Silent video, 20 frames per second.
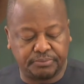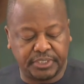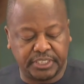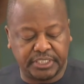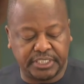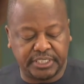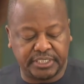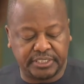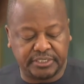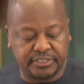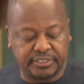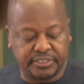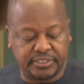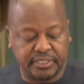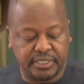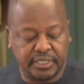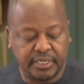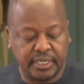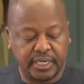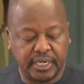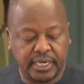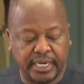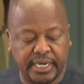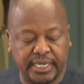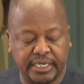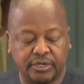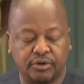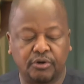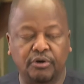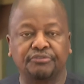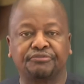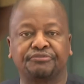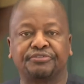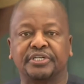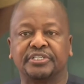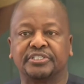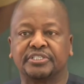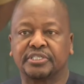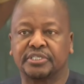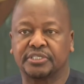meetings and
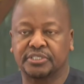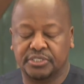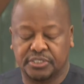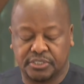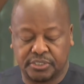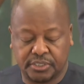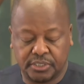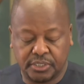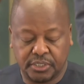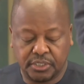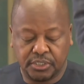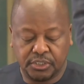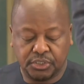conferences,